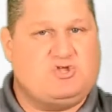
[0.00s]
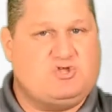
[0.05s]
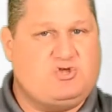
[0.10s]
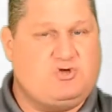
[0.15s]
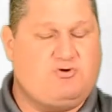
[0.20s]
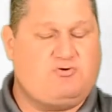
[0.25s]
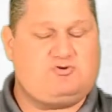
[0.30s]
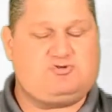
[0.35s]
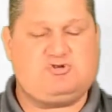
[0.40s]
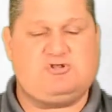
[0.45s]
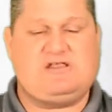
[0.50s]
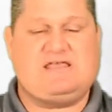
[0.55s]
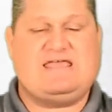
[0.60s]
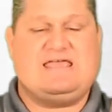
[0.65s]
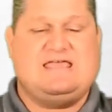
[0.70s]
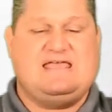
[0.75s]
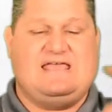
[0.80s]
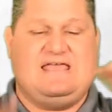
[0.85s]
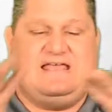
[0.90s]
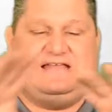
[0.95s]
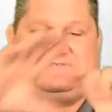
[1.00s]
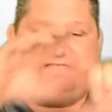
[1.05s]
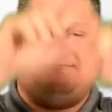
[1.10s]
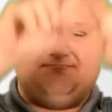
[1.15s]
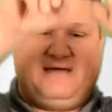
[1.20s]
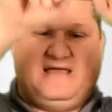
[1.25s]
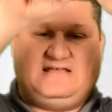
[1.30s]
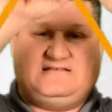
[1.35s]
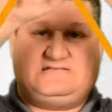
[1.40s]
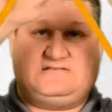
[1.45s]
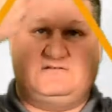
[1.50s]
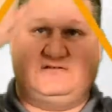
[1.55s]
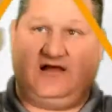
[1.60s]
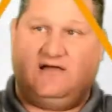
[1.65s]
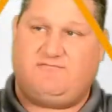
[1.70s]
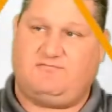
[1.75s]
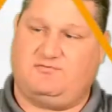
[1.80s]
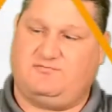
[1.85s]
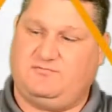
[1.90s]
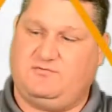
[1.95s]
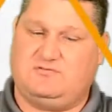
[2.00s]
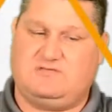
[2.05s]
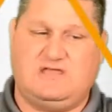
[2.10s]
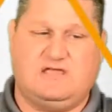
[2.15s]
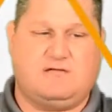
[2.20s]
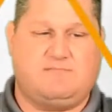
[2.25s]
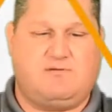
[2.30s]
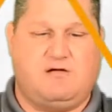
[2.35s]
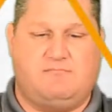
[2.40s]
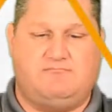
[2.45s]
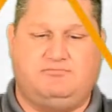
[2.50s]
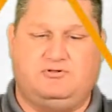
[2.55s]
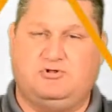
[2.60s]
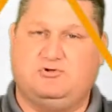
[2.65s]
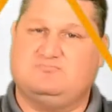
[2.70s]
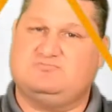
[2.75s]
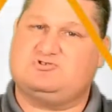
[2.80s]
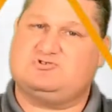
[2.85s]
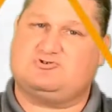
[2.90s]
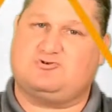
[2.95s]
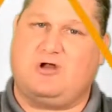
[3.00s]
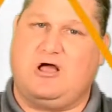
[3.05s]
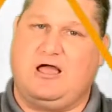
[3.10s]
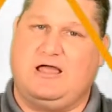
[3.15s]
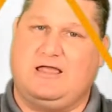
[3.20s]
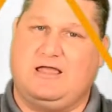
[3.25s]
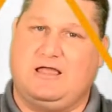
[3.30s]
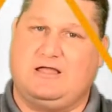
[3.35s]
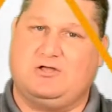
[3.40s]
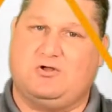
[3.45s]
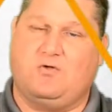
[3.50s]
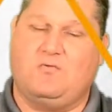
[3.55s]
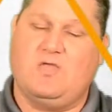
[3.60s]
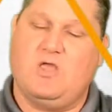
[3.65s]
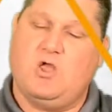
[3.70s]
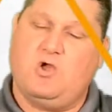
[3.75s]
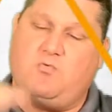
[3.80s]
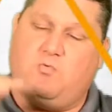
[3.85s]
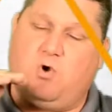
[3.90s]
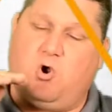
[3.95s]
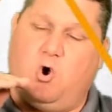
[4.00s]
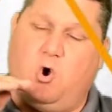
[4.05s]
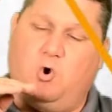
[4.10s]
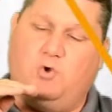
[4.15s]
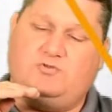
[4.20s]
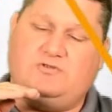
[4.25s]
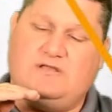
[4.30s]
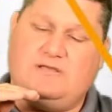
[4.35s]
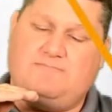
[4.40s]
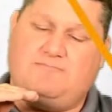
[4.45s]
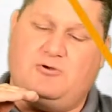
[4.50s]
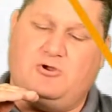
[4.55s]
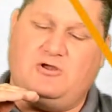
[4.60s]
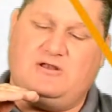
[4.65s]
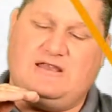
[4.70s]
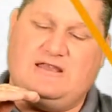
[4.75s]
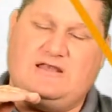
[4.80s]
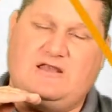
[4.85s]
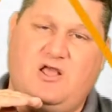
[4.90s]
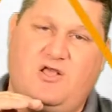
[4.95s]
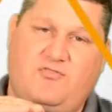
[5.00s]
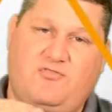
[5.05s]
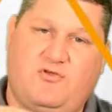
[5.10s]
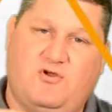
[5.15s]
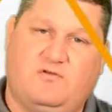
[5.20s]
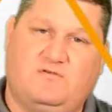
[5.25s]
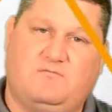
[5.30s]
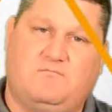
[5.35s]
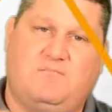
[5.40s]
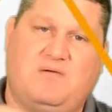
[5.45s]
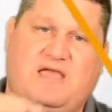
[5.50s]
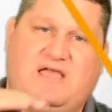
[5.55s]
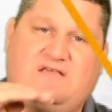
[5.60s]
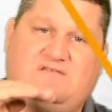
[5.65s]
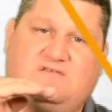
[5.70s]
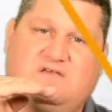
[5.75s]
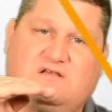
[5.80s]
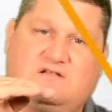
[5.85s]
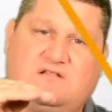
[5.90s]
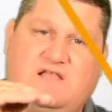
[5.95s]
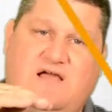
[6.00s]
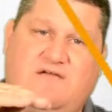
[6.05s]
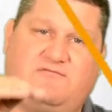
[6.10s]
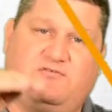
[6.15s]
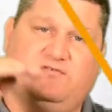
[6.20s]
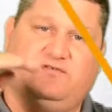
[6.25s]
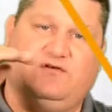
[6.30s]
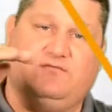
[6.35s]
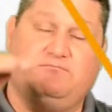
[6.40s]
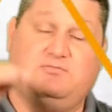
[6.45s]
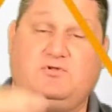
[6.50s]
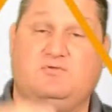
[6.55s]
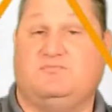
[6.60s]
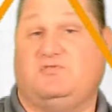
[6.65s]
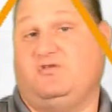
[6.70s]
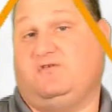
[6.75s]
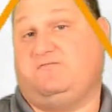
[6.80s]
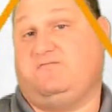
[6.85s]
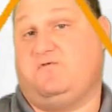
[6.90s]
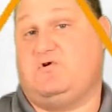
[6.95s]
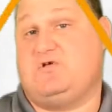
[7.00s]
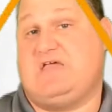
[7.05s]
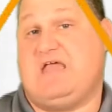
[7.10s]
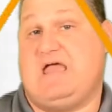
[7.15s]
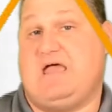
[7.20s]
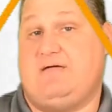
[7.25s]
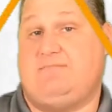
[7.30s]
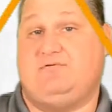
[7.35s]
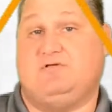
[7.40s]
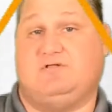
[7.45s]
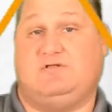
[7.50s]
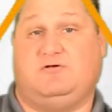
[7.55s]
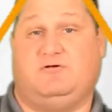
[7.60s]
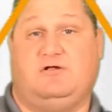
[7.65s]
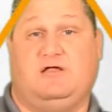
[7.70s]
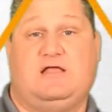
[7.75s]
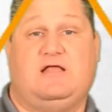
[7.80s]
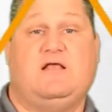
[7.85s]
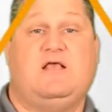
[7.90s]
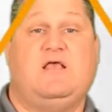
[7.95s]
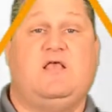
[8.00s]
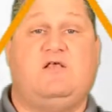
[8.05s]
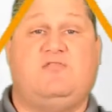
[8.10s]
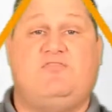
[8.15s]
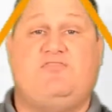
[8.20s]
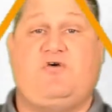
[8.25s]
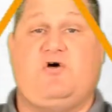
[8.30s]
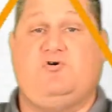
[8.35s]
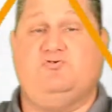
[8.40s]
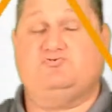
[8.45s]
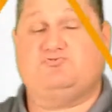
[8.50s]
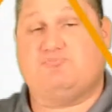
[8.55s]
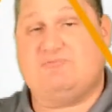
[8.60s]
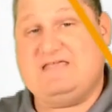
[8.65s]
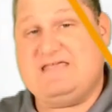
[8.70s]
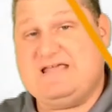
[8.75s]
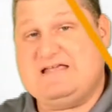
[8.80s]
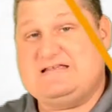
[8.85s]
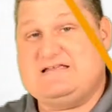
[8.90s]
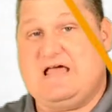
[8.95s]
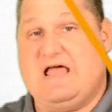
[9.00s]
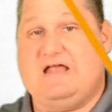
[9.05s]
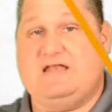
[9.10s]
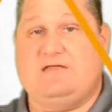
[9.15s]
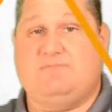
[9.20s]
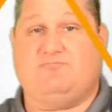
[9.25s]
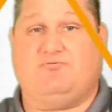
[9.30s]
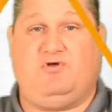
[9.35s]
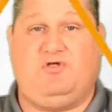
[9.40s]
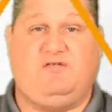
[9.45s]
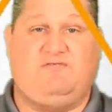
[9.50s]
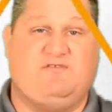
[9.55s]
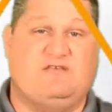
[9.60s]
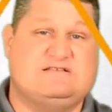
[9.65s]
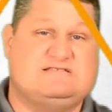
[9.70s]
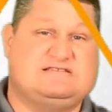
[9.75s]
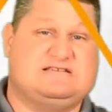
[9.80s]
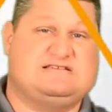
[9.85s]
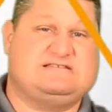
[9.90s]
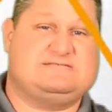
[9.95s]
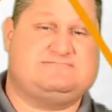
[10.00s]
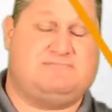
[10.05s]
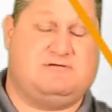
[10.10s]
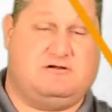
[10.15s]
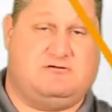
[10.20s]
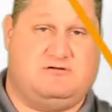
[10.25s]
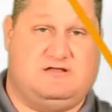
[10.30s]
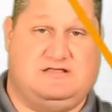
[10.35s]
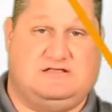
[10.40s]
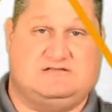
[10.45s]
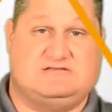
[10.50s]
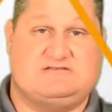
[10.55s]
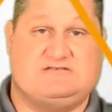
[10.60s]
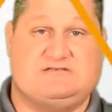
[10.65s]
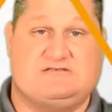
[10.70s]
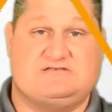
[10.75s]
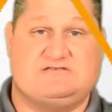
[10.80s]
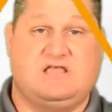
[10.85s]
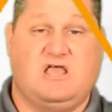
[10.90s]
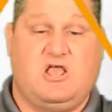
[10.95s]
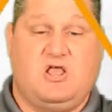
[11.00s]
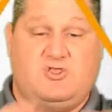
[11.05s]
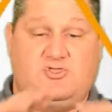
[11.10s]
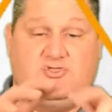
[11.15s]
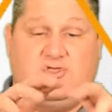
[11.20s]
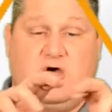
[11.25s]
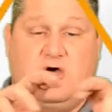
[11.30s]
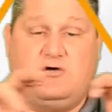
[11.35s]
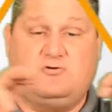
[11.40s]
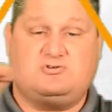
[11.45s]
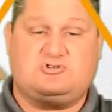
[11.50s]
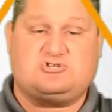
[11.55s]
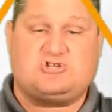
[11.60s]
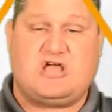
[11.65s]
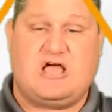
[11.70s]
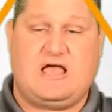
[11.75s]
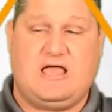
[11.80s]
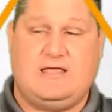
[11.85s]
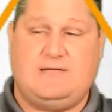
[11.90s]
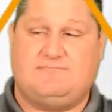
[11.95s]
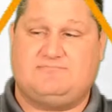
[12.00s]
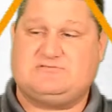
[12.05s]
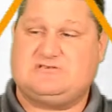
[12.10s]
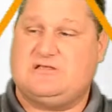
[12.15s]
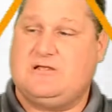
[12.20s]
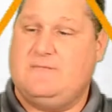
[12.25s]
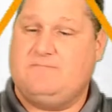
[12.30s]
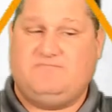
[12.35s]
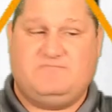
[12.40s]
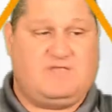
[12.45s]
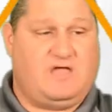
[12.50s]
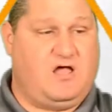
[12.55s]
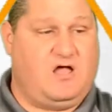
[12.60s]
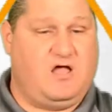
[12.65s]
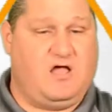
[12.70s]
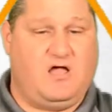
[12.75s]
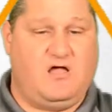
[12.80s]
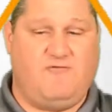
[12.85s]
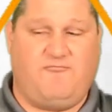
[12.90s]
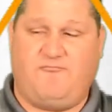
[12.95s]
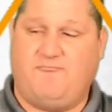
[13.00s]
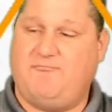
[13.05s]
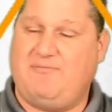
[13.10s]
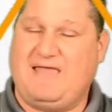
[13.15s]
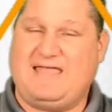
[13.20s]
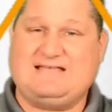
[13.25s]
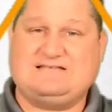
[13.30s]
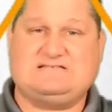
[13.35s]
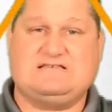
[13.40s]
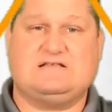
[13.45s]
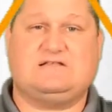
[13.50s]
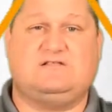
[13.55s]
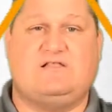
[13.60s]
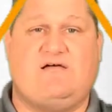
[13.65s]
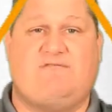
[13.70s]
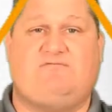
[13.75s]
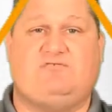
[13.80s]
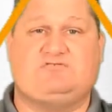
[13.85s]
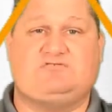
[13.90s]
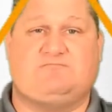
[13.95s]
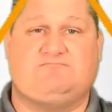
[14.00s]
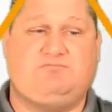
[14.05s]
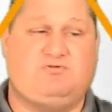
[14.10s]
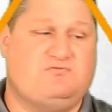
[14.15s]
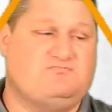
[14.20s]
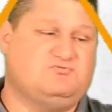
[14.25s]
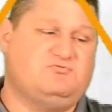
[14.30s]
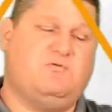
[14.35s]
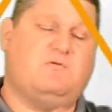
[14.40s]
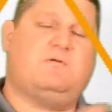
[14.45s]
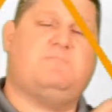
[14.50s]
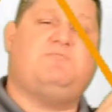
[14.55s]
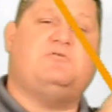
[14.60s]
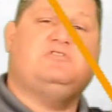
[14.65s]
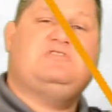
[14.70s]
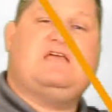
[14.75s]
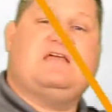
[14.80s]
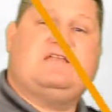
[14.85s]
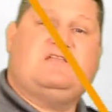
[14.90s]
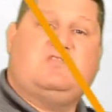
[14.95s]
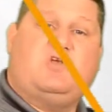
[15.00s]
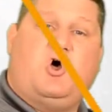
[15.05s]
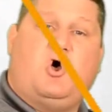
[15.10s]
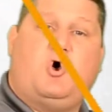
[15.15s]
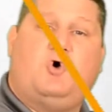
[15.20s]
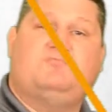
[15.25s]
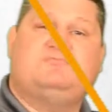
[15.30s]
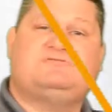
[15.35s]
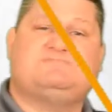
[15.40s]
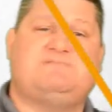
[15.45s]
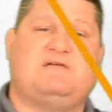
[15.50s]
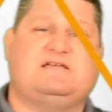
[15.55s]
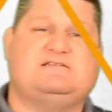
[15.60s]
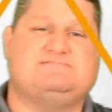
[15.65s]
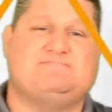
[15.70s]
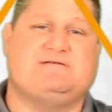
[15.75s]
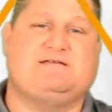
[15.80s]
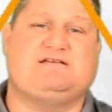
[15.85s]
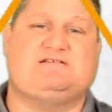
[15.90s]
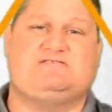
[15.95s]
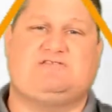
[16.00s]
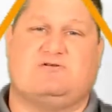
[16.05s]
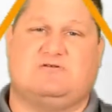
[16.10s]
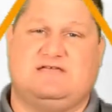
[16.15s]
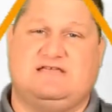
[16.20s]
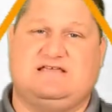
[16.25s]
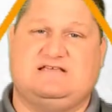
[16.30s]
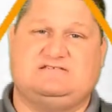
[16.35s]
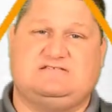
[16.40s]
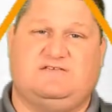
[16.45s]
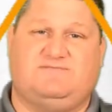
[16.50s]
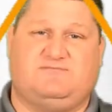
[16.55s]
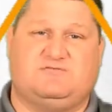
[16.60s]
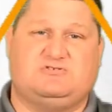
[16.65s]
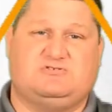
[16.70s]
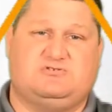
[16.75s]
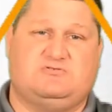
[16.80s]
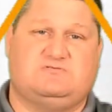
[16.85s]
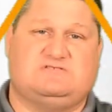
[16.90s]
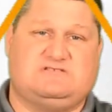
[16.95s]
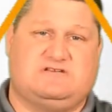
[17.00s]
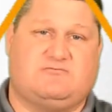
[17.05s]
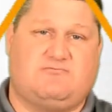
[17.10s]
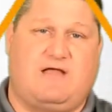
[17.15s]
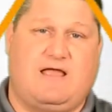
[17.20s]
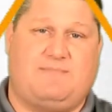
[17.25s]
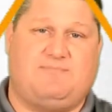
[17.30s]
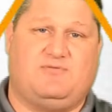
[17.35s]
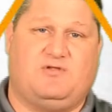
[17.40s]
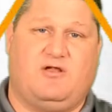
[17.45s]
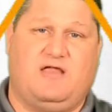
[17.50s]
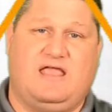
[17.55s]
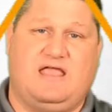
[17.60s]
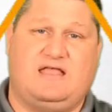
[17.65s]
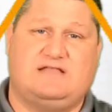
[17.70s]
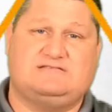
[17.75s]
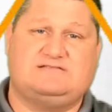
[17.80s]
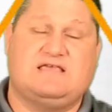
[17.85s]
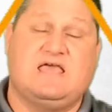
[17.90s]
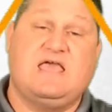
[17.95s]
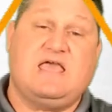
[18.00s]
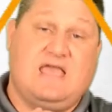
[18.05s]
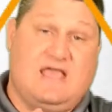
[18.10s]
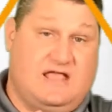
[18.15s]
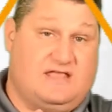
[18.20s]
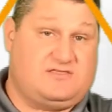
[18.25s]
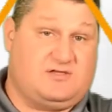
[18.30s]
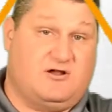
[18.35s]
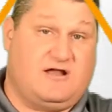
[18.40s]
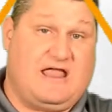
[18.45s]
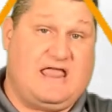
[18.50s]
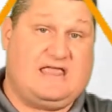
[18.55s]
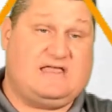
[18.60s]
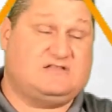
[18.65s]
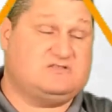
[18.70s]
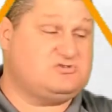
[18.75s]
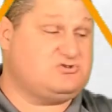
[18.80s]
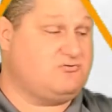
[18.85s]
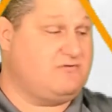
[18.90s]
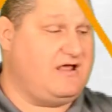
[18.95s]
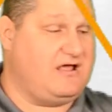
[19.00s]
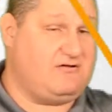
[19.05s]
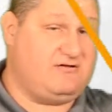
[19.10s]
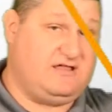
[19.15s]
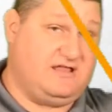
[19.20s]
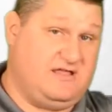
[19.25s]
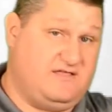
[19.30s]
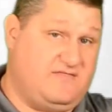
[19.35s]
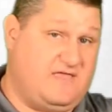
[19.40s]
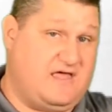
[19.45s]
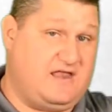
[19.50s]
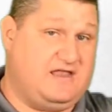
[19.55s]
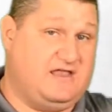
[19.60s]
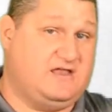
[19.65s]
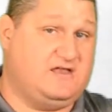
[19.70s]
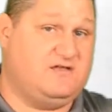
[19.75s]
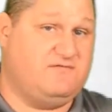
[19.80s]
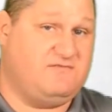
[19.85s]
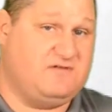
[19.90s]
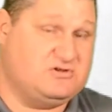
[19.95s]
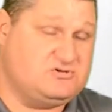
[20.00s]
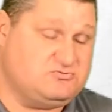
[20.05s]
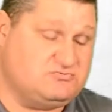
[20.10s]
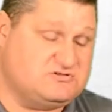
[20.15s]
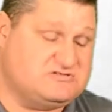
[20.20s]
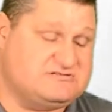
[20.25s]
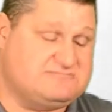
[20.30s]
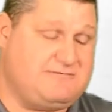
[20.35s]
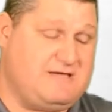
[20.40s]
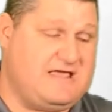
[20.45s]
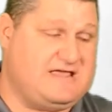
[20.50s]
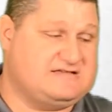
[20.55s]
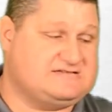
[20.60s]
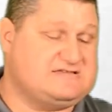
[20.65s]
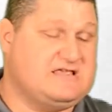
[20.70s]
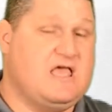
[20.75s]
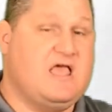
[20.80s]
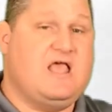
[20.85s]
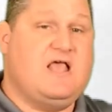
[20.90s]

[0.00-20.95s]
Usually, it's base level. If you think about Bloom's triangle, we're only putting those basic levels of Bloom, those vocabulary, those reigniting previous experiences, those types of basic levels of Bloom's. We want to put that in the home space because they're easy for students to wrap their heads and their hands around in that individual space.